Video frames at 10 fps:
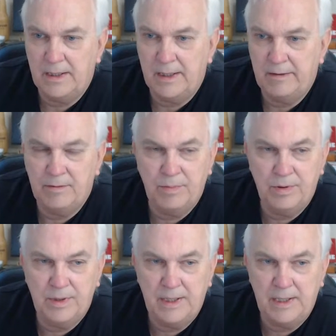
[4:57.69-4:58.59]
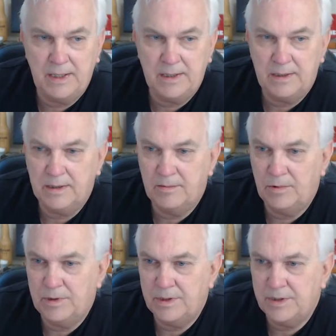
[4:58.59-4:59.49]
David Burnett. Good
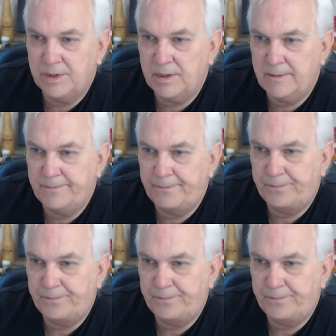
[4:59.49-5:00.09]
morning, sir.